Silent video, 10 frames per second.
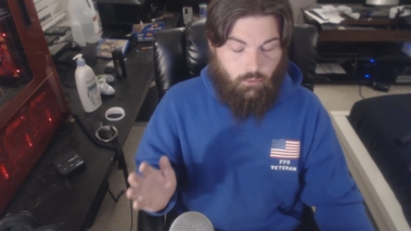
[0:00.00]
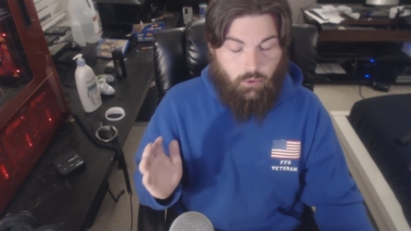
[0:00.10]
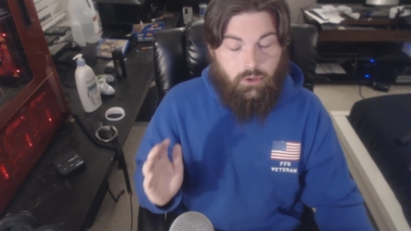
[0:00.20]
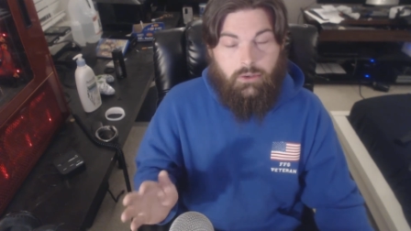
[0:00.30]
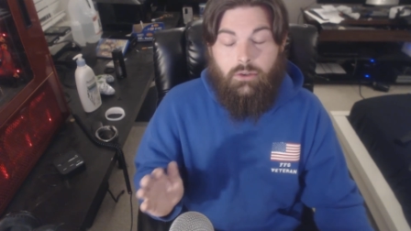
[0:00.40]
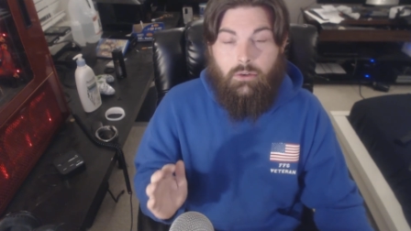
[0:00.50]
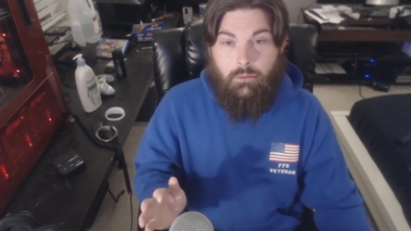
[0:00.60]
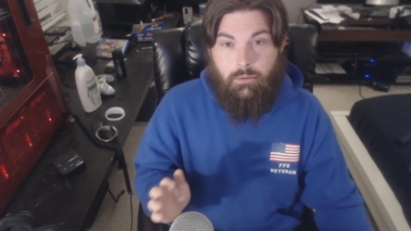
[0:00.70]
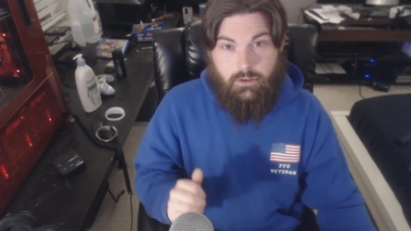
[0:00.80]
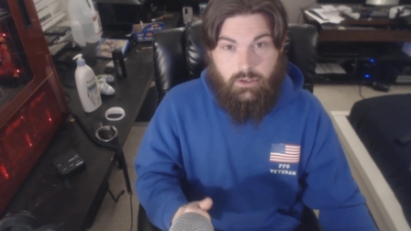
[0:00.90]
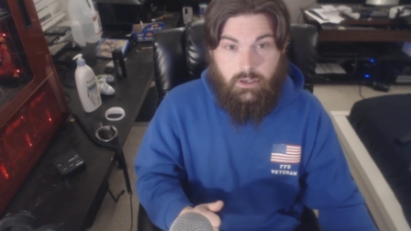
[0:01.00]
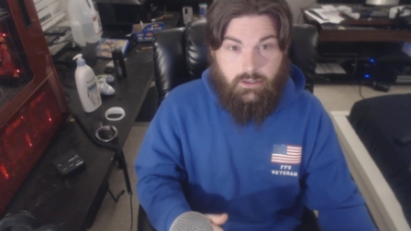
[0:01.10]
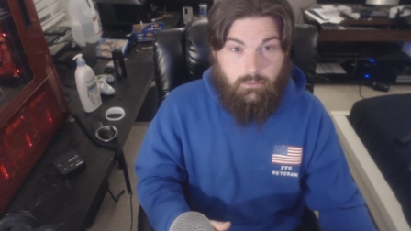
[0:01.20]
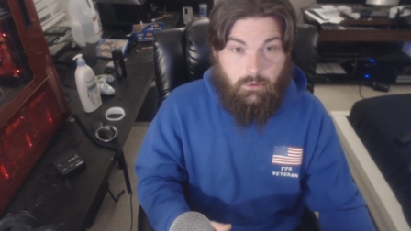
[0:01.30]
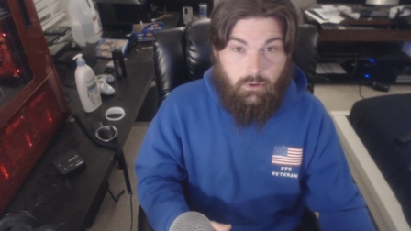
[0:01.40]
I really do
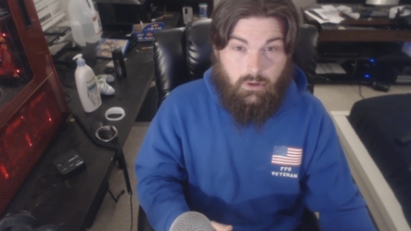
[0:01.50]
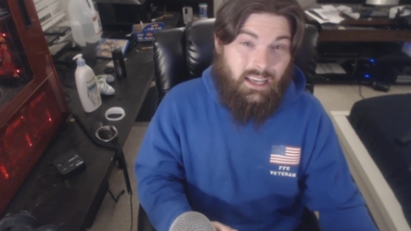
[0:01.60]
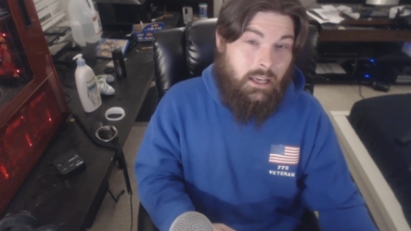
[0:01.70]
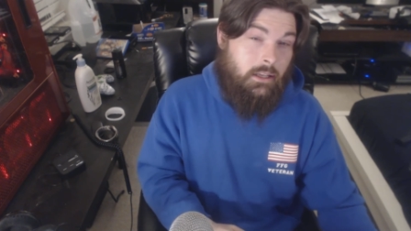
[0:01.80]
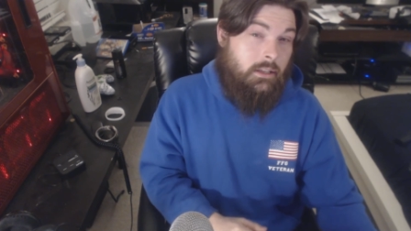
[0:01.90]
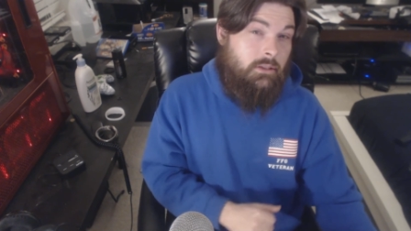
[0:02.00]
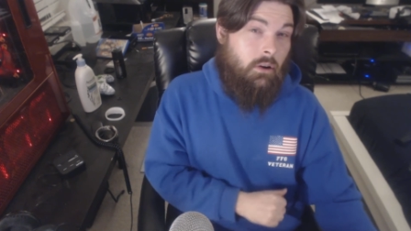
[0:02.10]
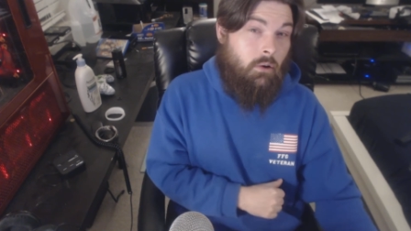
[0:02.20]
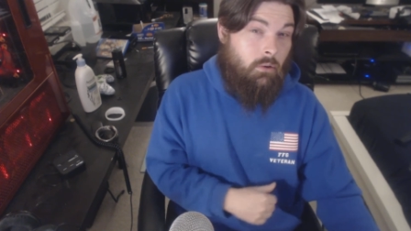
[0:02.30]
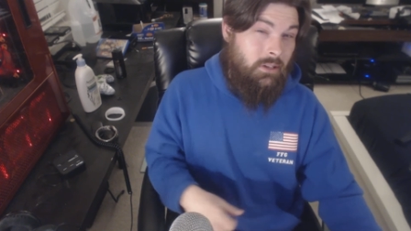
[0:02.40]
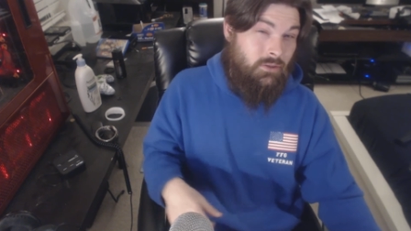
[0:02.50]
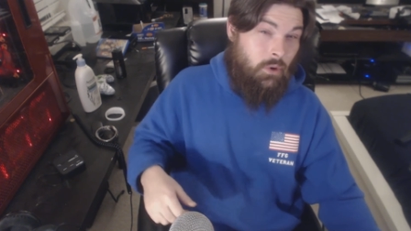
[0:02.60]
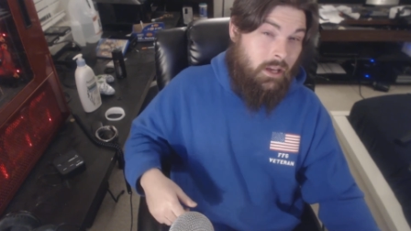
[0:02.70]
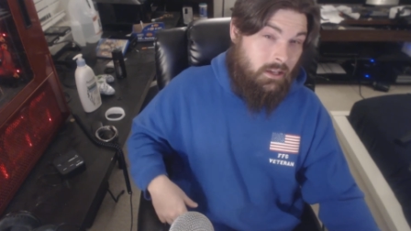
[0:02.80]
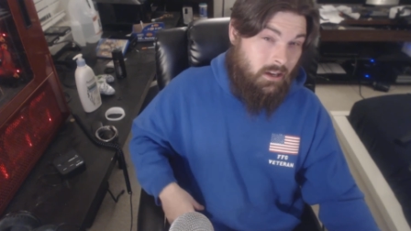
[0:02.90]
appreciate support. And as always,
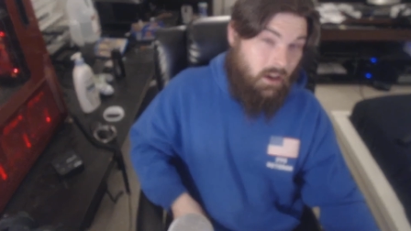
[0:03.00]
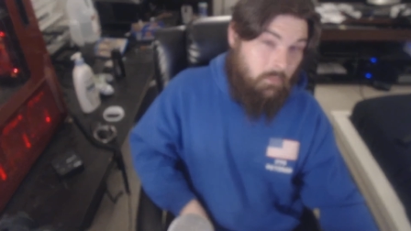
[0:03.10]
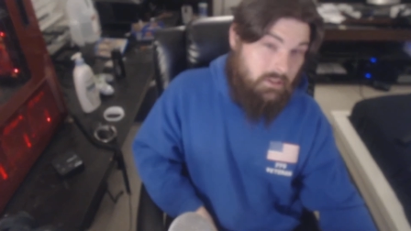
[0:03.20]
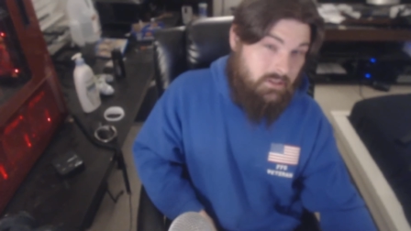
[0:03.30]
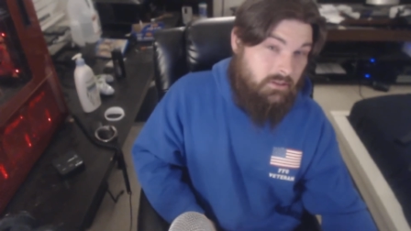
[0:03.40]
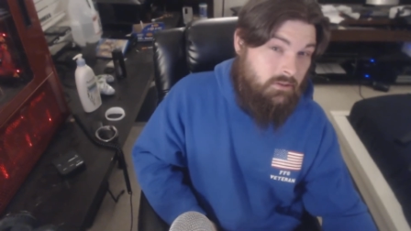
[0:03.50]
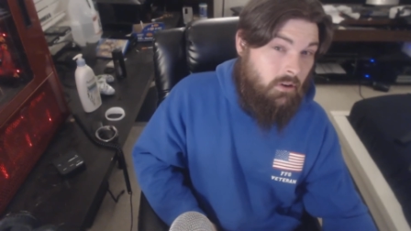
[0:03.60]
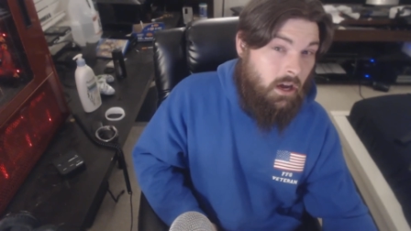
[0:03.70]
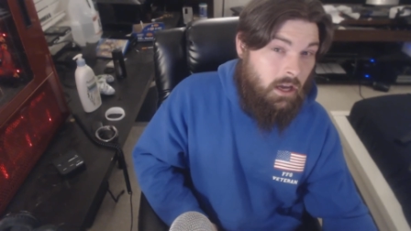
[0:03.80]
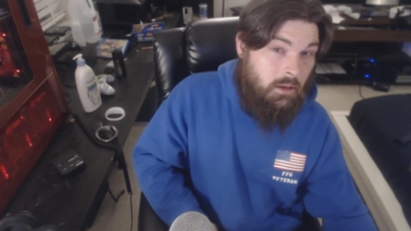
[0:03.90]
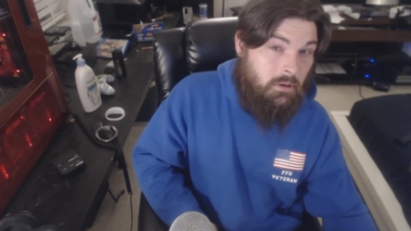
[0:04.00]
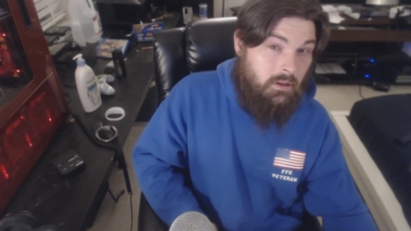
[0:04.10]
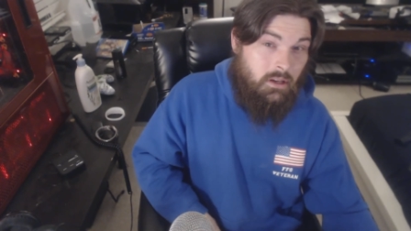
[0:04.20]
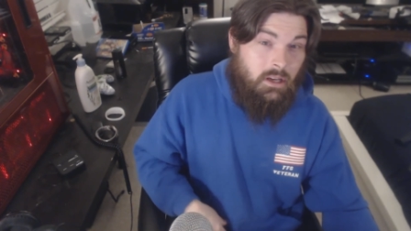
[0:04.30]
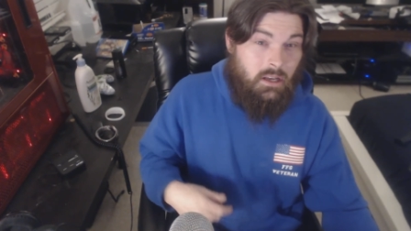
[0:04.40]
rate, comment, subscribe,
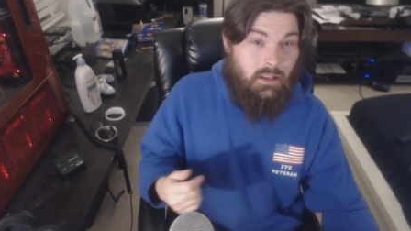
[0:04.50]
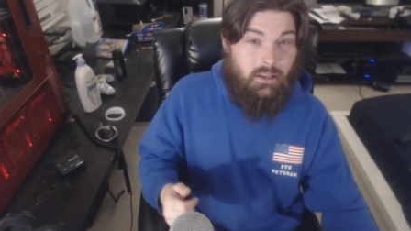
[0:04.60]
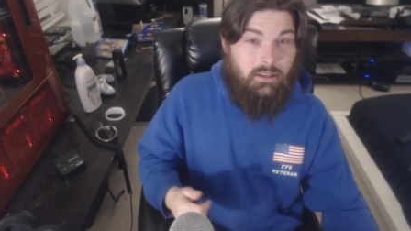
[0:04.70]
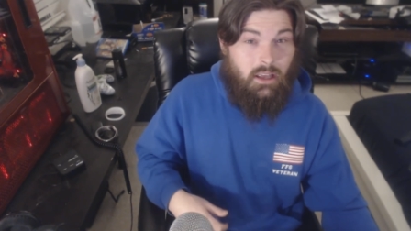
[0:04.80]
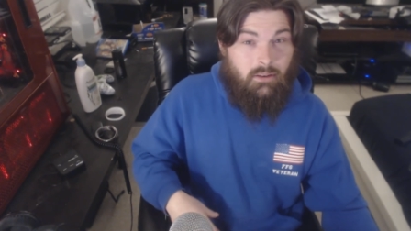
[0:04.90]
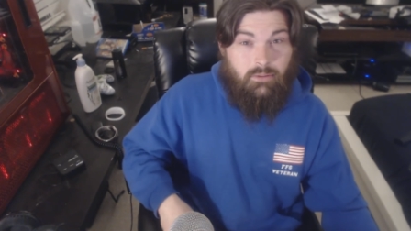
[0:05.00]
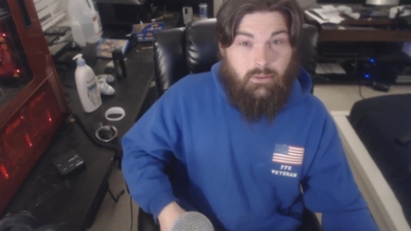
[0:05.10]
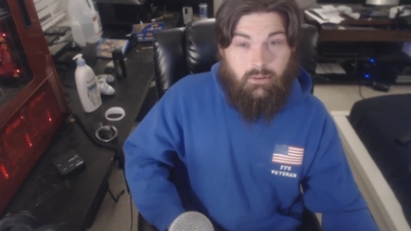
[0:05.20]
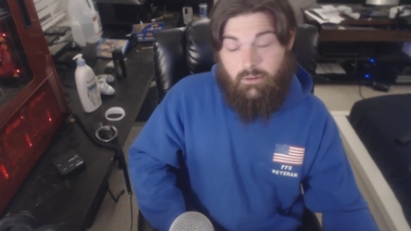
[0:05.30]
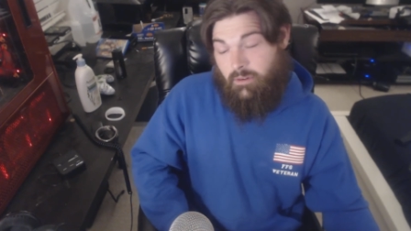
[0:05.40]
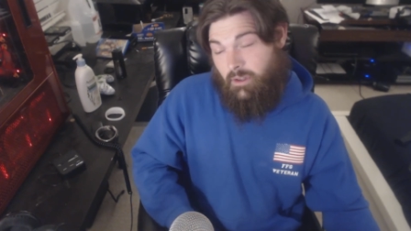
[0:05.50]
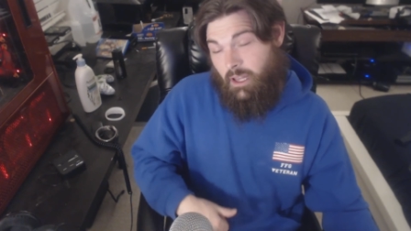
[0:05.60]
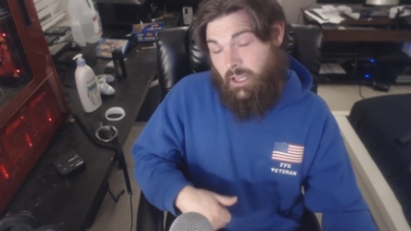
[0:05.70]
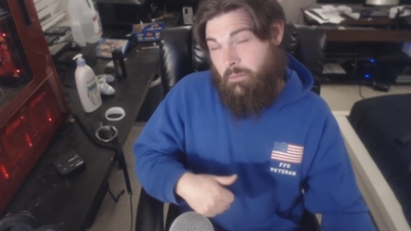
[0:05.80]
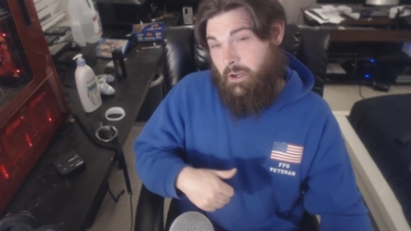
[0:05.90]
click that
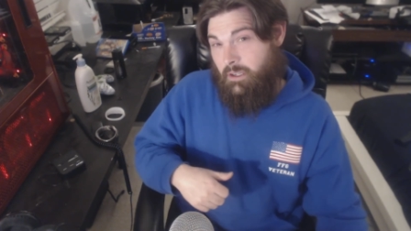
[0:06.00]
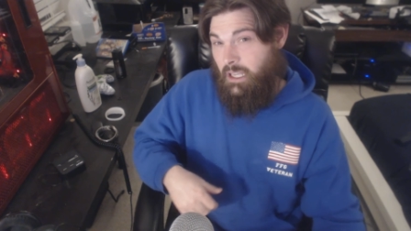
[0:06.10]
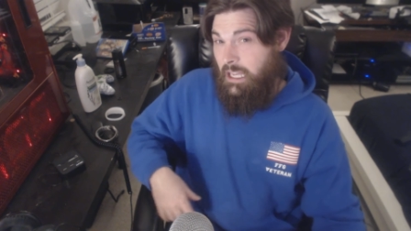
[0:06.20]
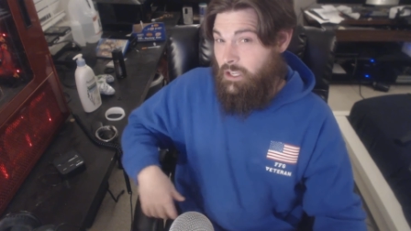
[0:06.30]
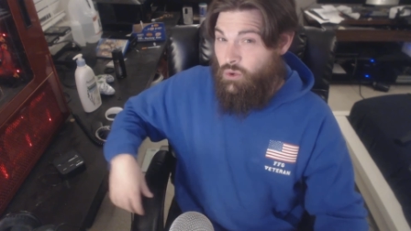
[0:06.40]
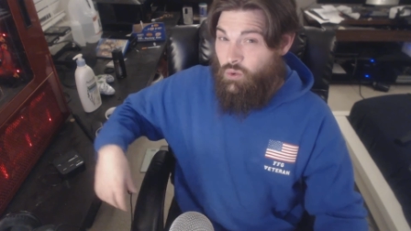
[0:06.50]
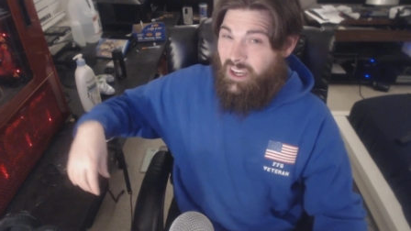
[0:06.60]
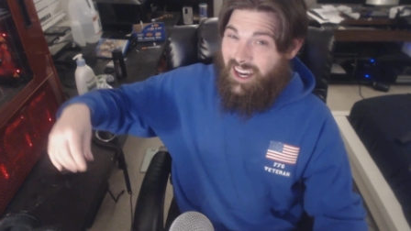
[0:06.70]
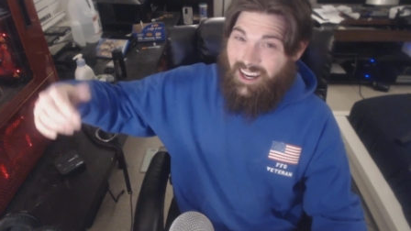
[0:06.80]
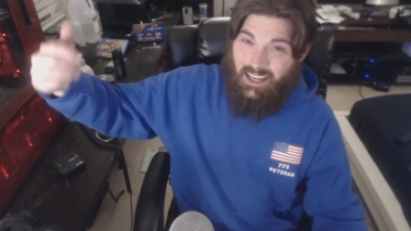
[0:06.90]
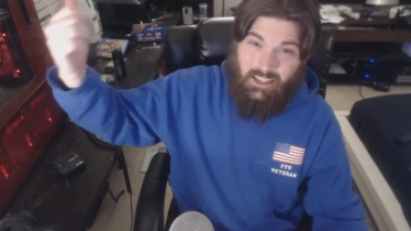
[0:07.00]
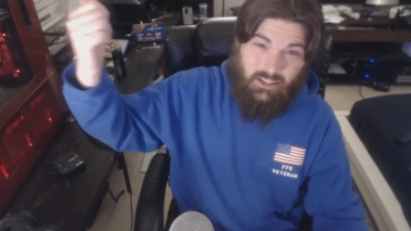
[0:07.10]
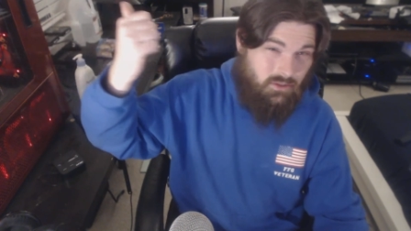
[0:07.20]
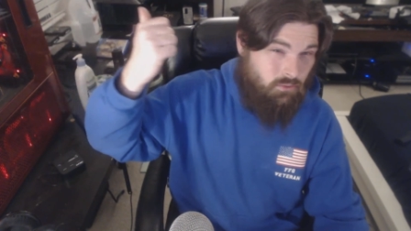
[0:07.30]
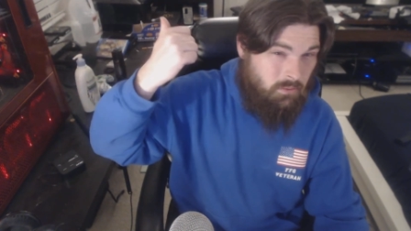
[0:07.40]
like button. And you
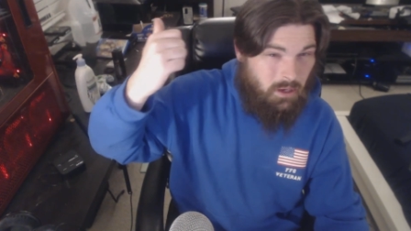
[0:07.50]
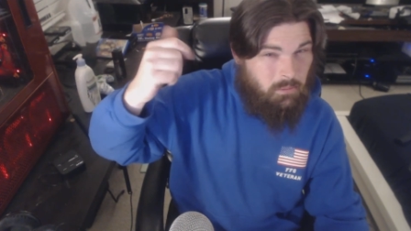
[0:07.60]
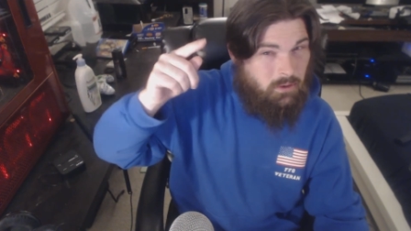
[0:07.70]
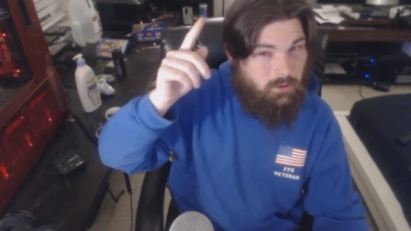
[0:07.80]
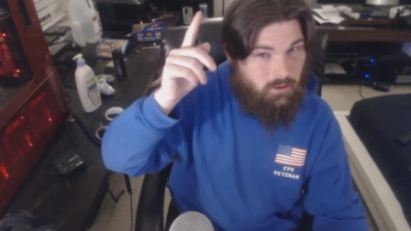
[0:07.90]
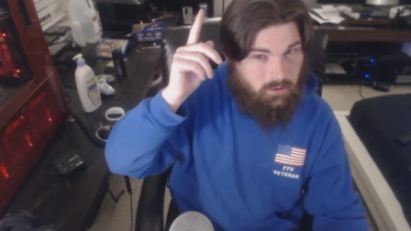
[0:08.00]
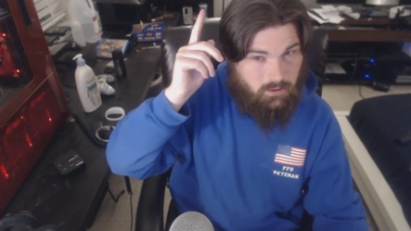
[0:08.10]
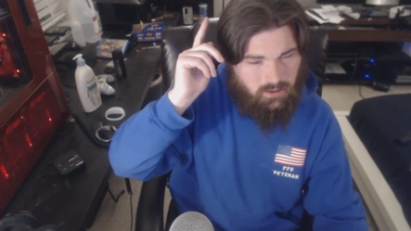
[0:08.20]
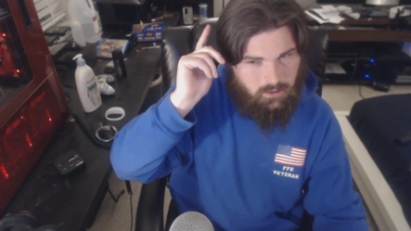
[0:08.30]
guys, remember,